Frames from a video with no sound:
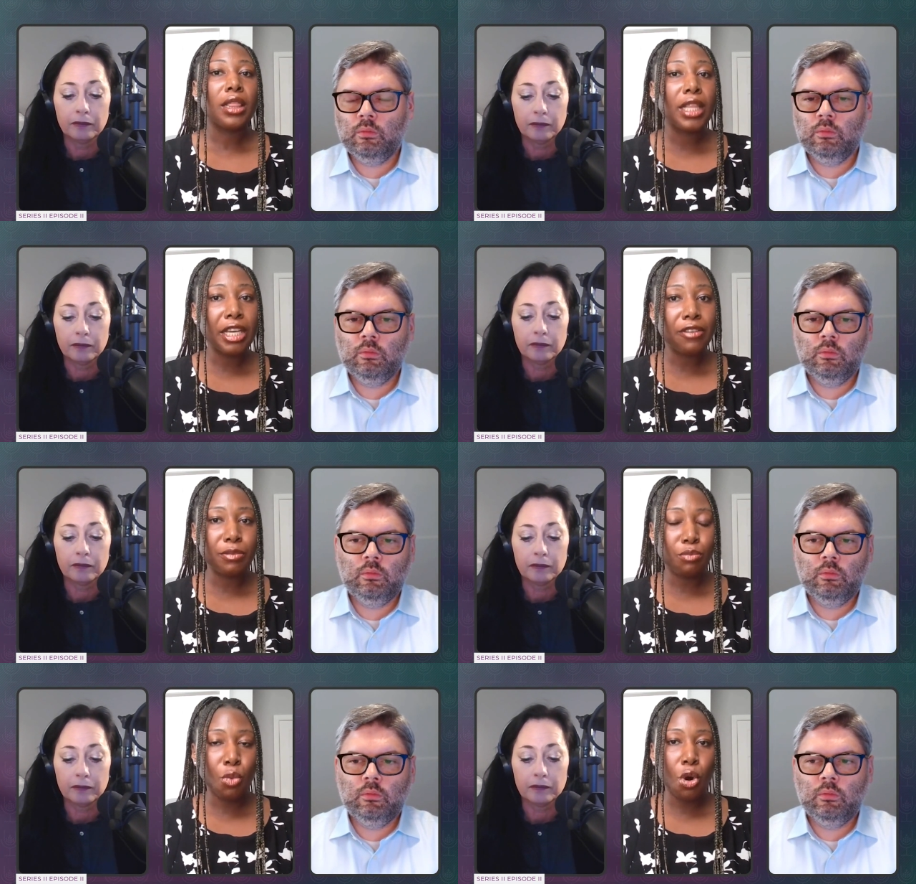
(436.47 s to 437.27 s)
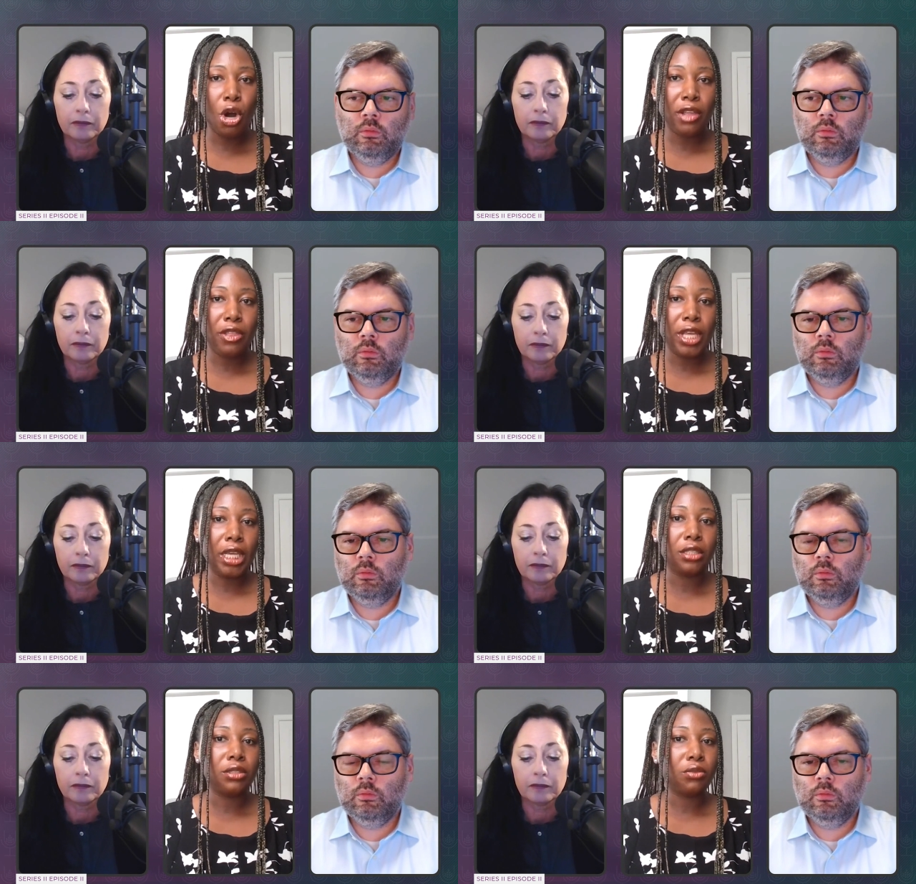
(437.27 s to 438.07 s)
Speaker 1: lived mm-hmm. more
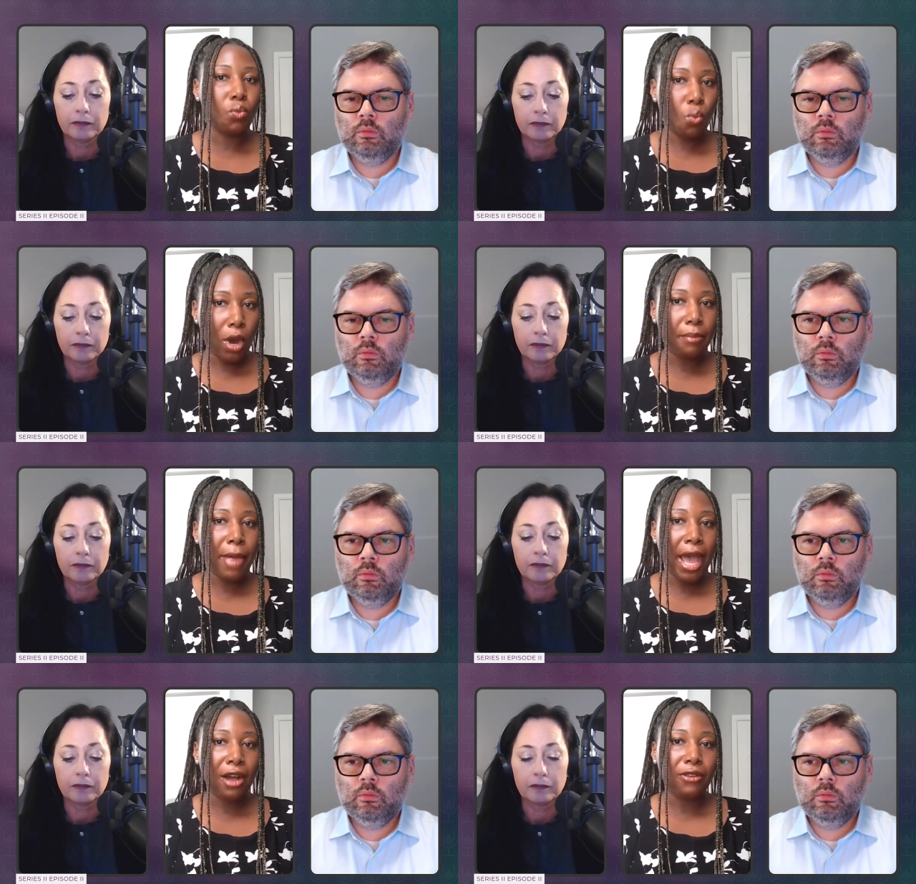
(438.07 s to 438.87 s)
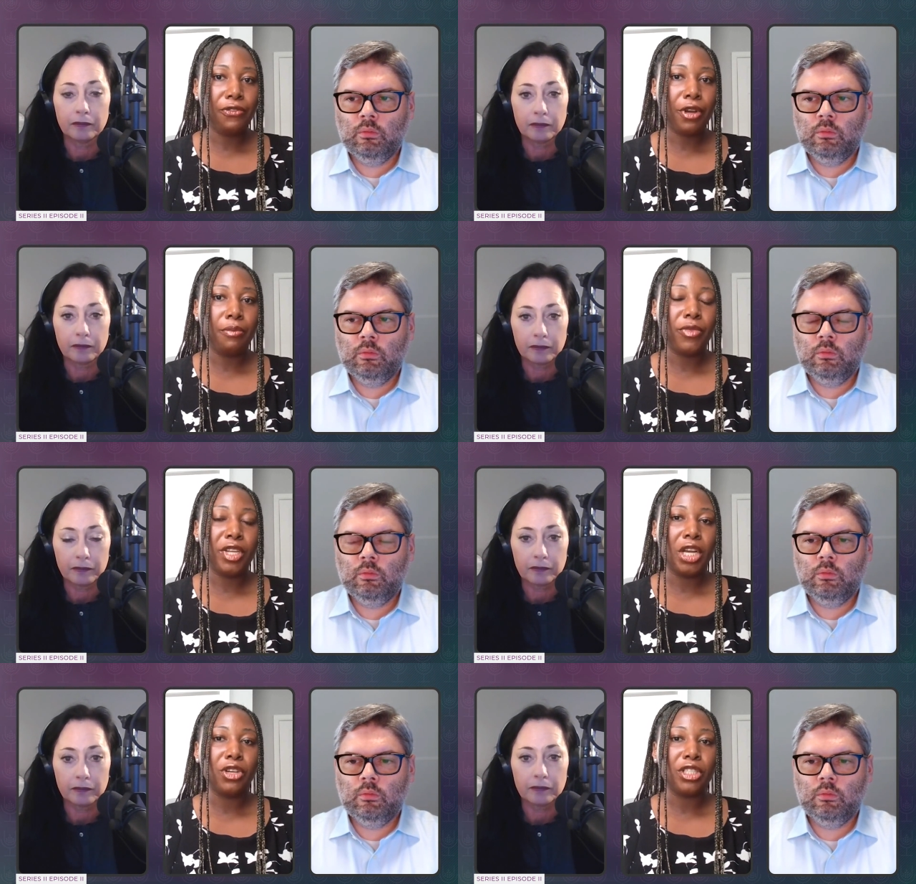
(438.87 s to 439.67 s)
than one mile from
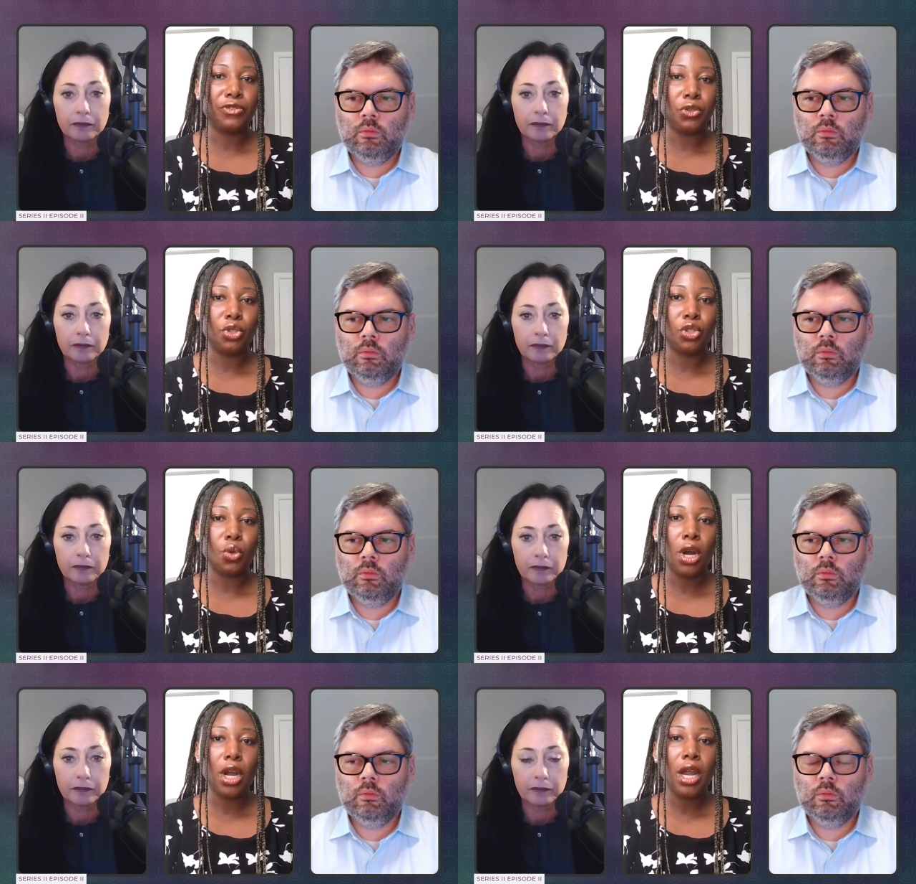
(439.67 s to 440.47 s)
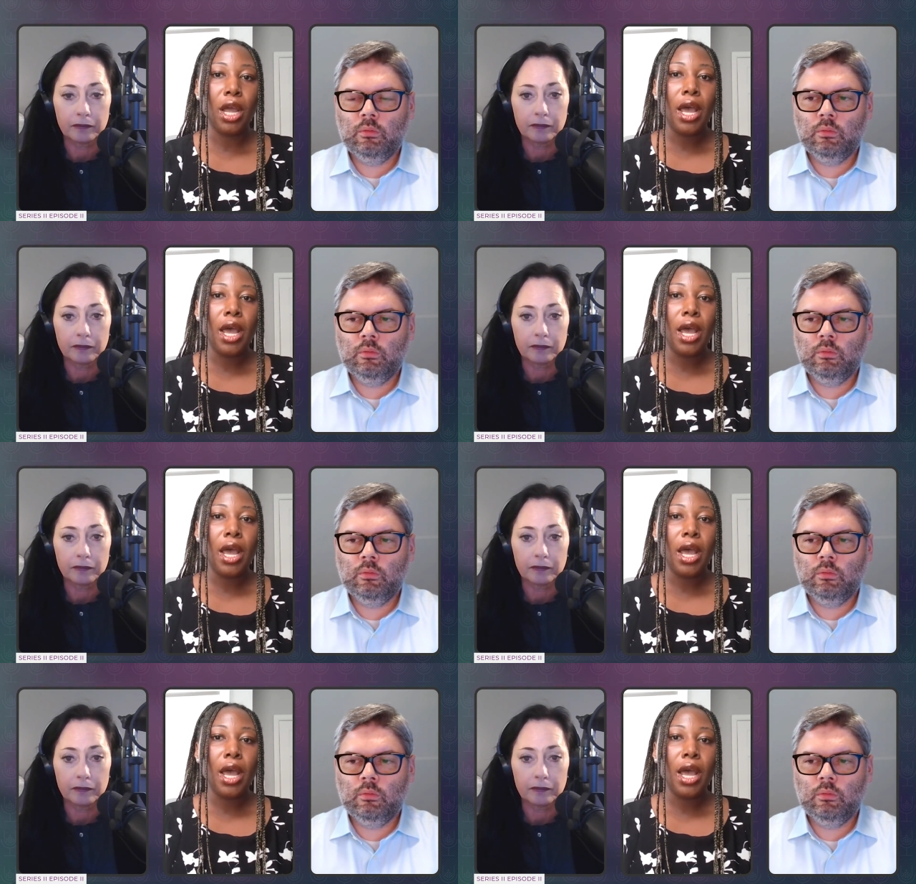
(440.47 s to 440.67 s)
the nearest food store.